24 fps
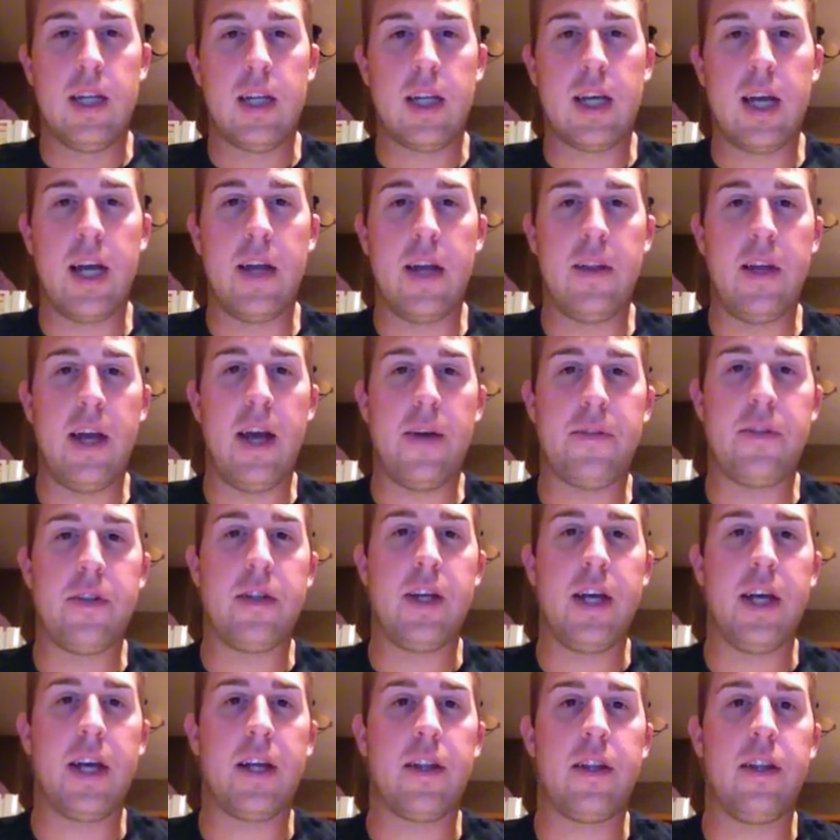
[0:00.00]
okay, and they have to
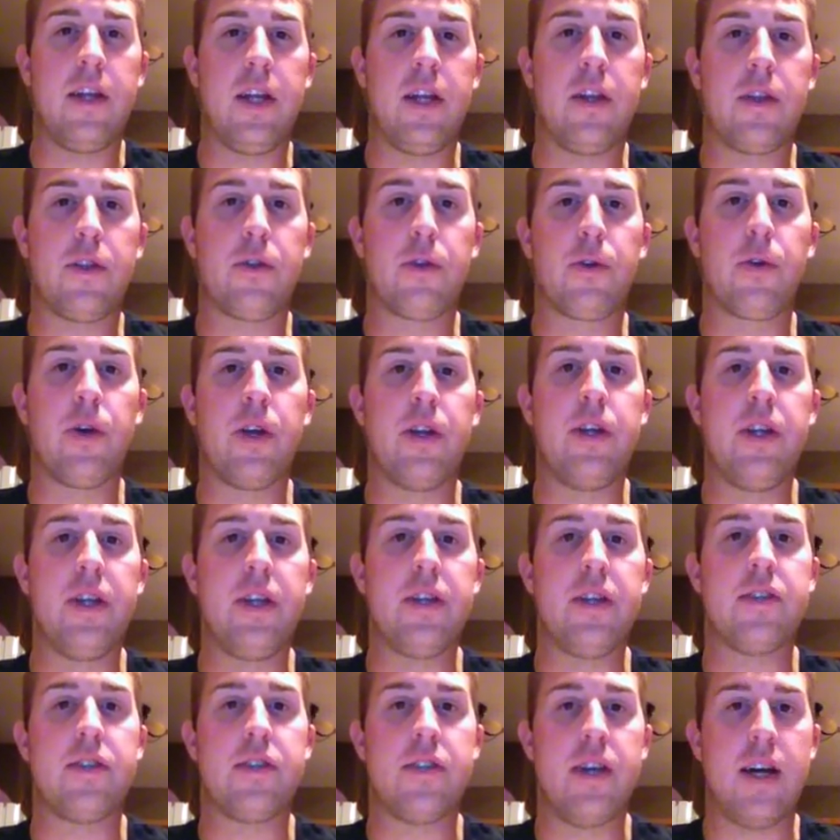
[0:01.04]
take the third grade
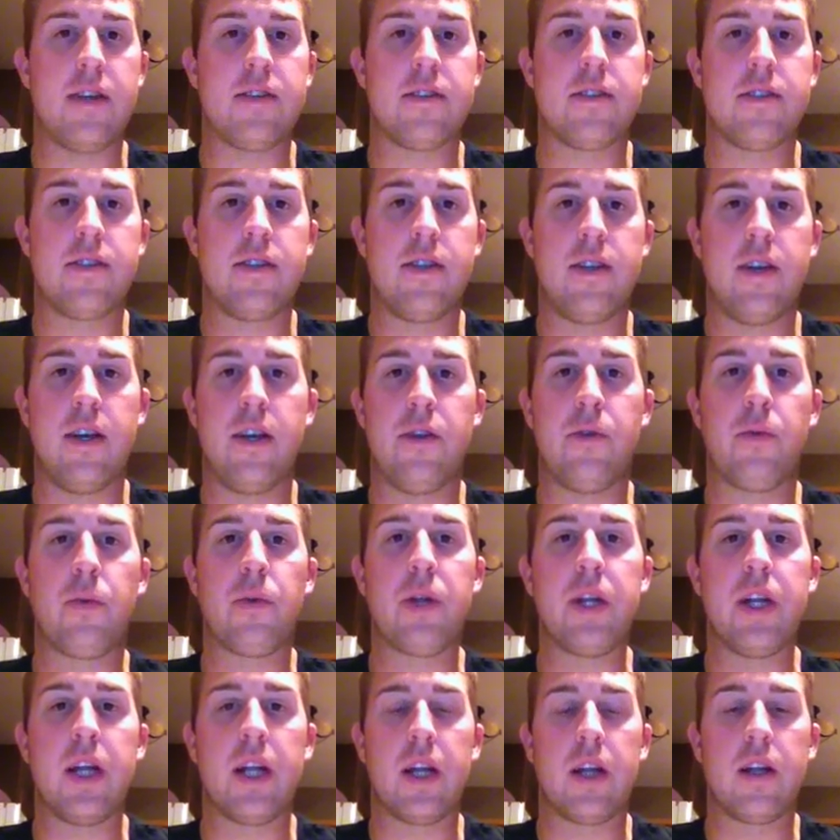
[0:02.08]
NISA test in
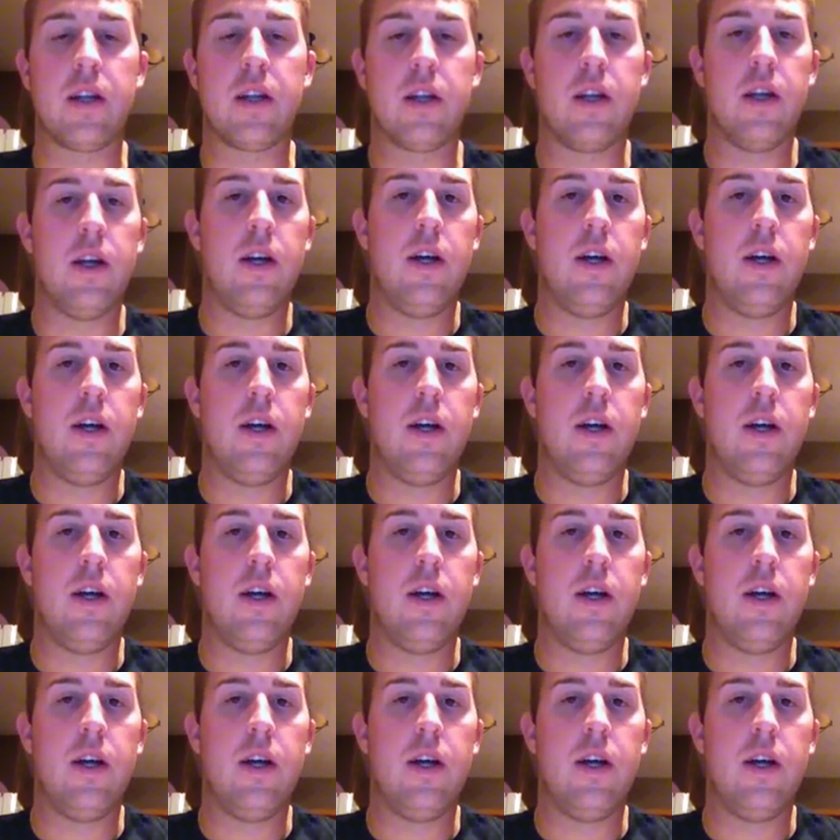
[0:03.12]
reading,